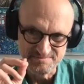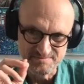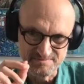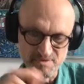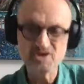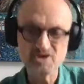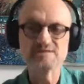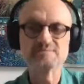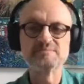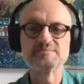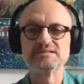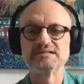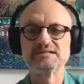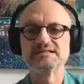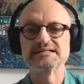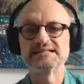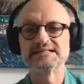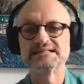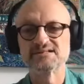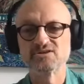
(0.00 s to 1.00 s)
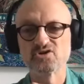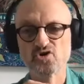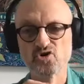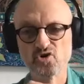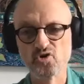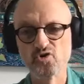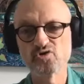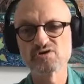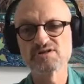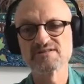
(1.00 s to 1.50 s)
bottom line,
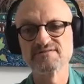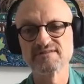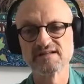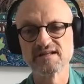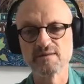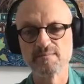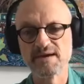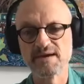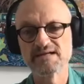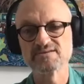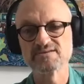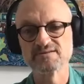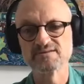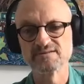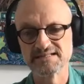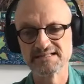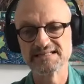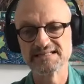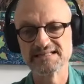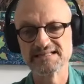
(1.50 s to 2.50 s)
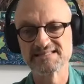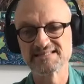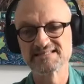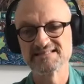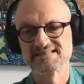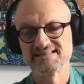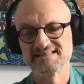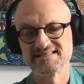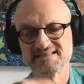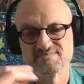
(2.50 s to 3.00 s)
core developmental
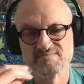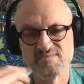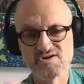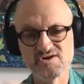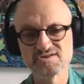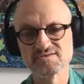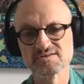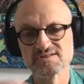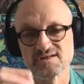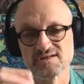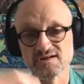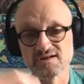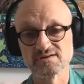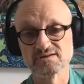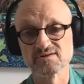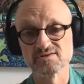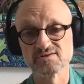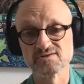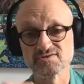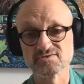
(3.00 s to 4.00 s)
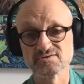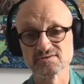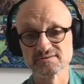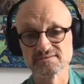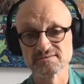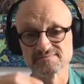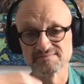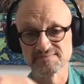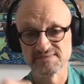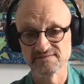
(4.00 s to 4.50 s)
needs, the emotional,
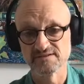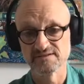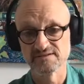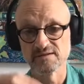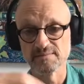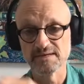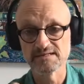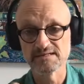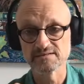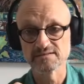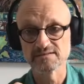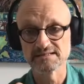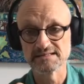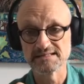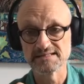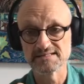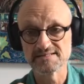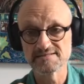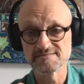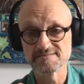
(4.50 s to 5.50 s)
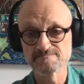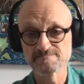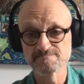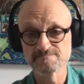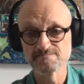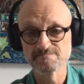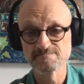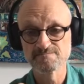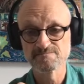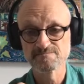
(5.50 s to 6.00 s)
psychological, developmental needs.
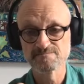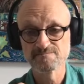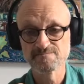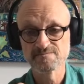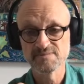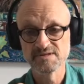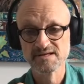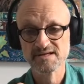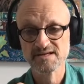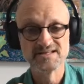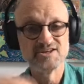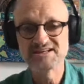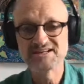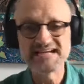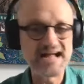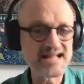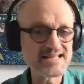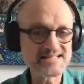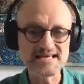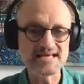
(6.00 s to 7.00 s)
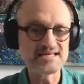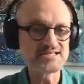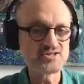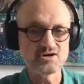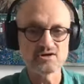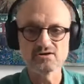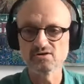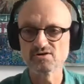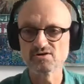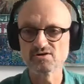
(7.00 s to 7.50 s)
You can't say
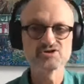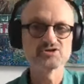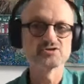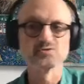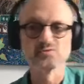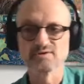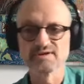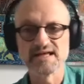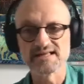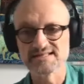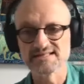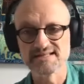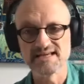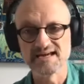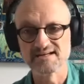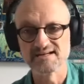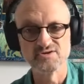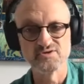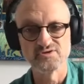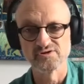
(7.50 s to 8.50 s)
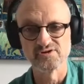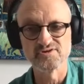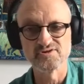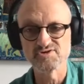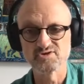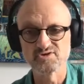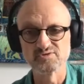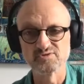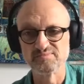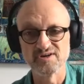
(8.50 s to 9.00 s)
psychological without saying
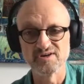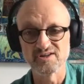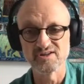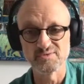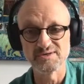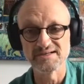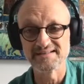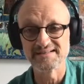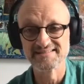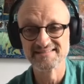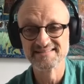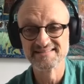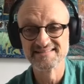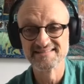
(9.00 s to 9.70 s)
neurological, by the way,